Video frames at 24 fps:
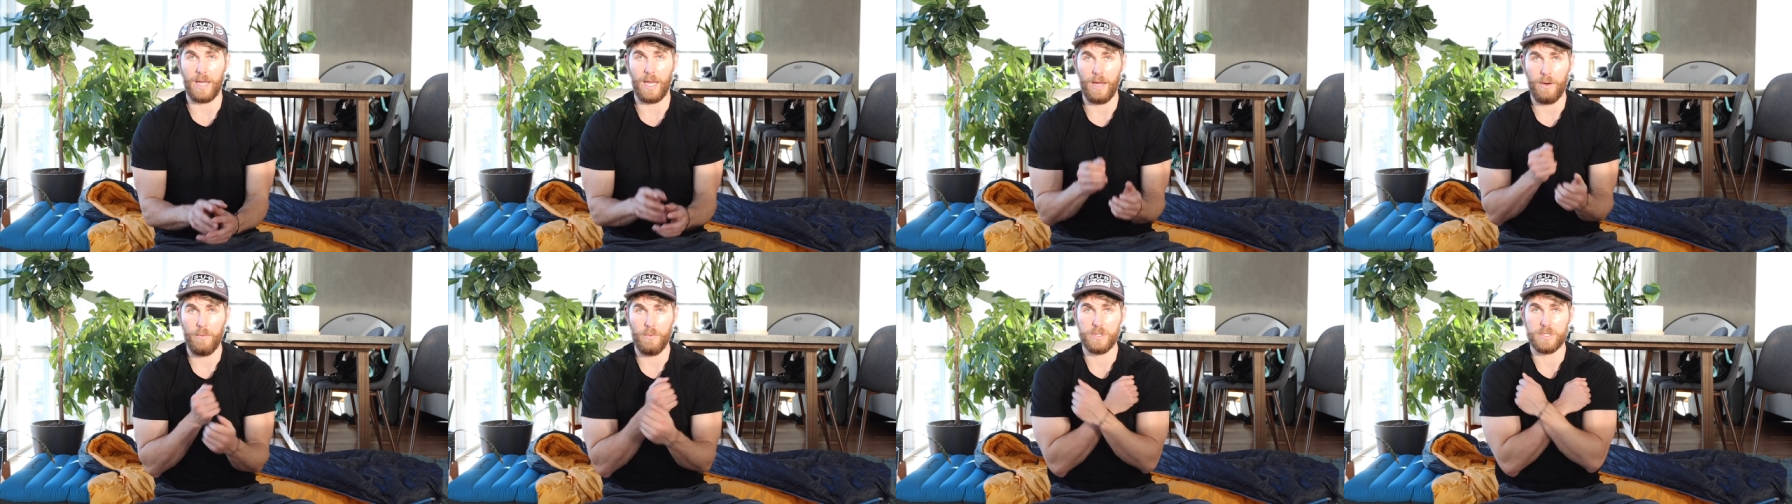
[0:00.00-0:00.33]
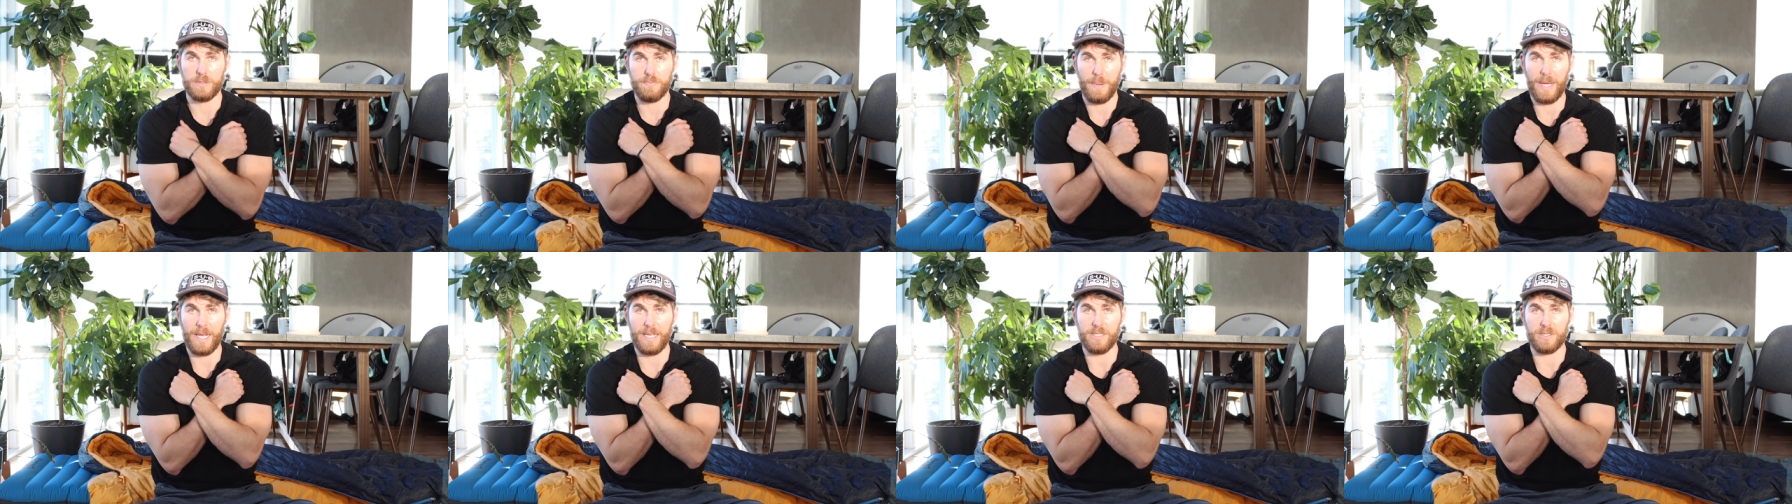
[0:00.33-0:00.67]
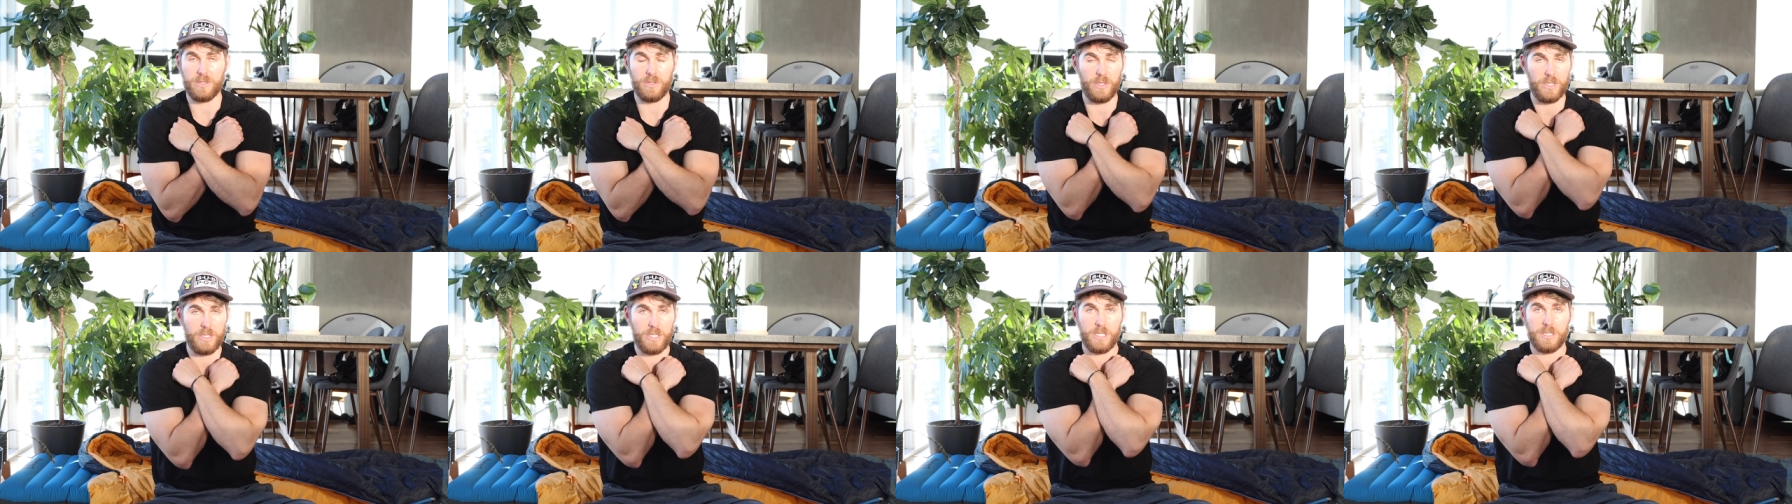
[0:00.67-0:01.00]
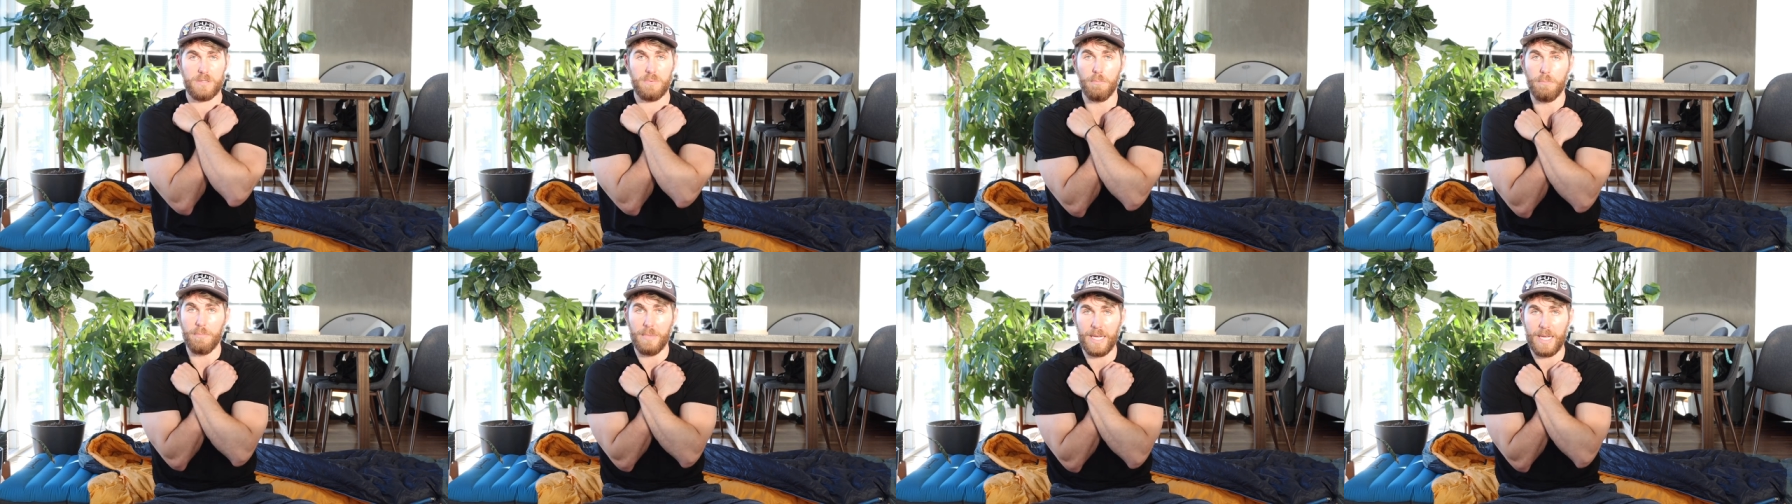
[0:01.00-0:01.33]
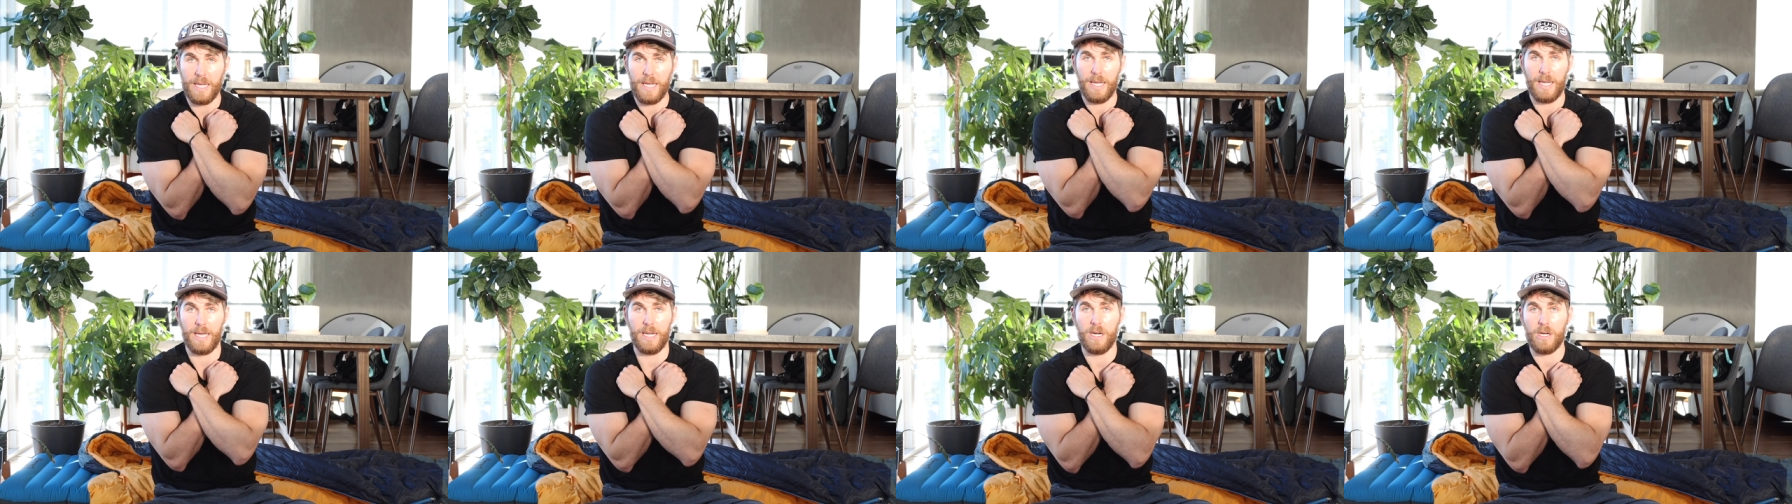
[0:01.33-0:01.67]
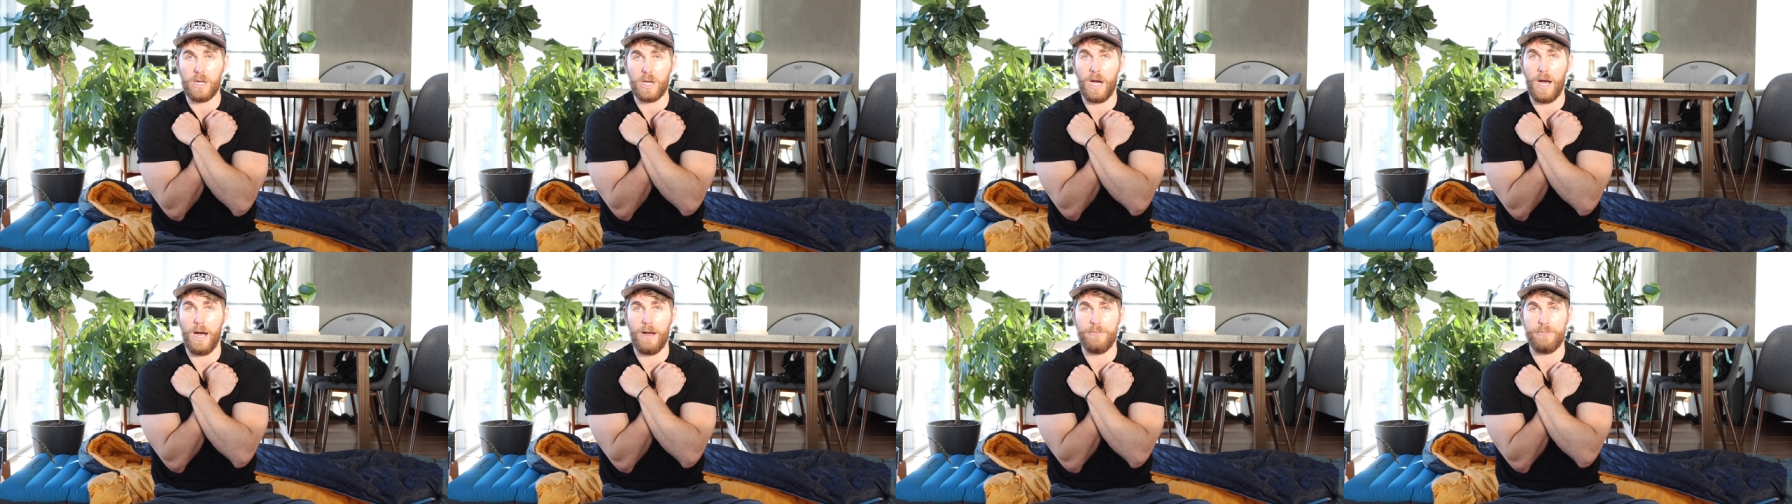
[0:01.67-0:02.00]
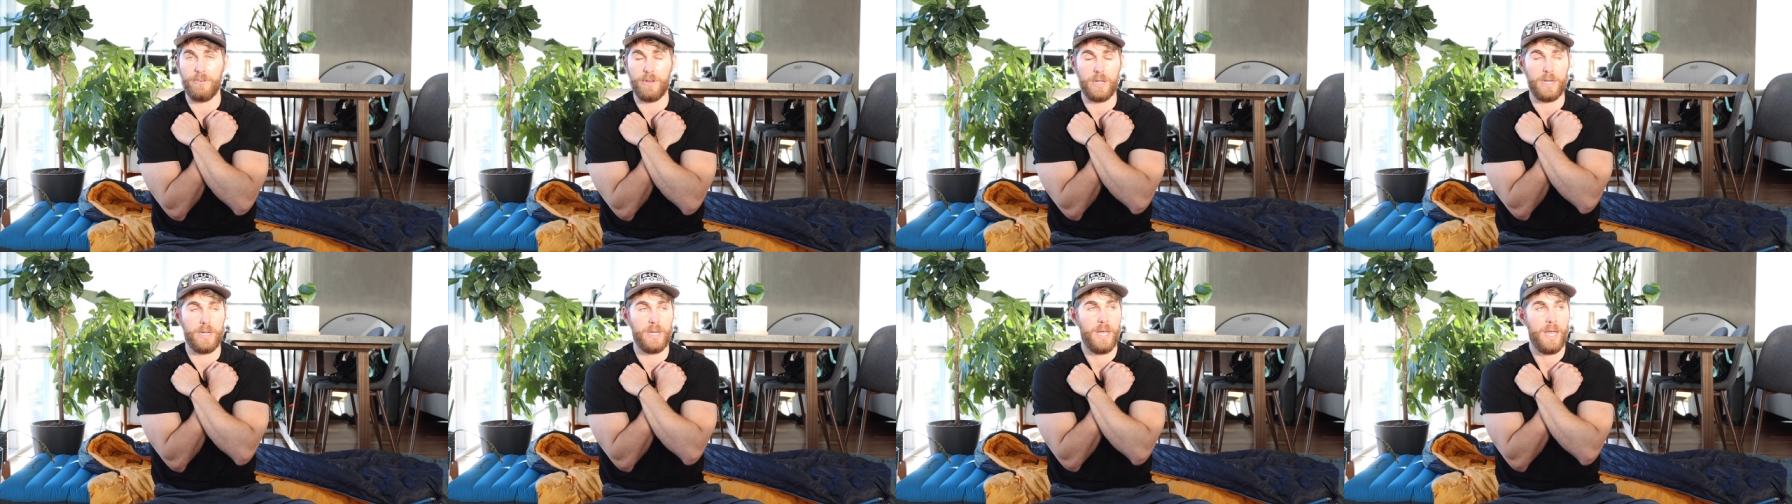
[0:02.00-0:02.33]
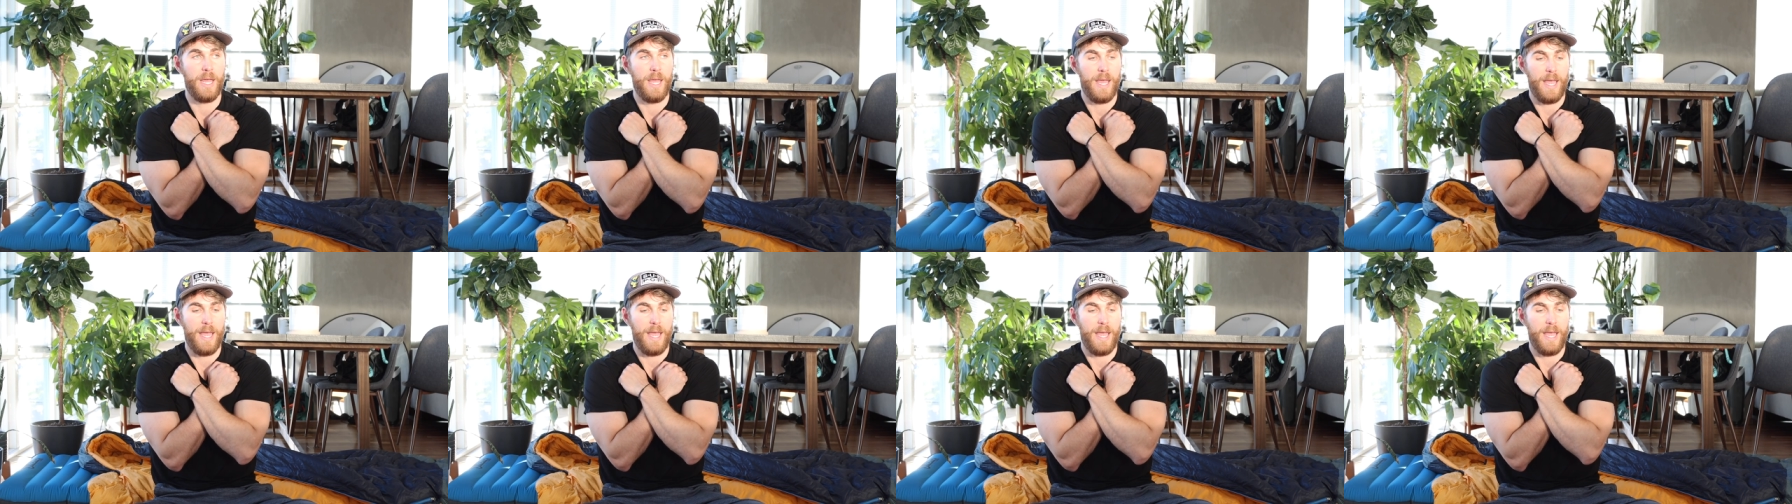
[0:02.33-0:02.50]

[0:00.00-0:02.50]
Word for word: It was basically just me in a coffin,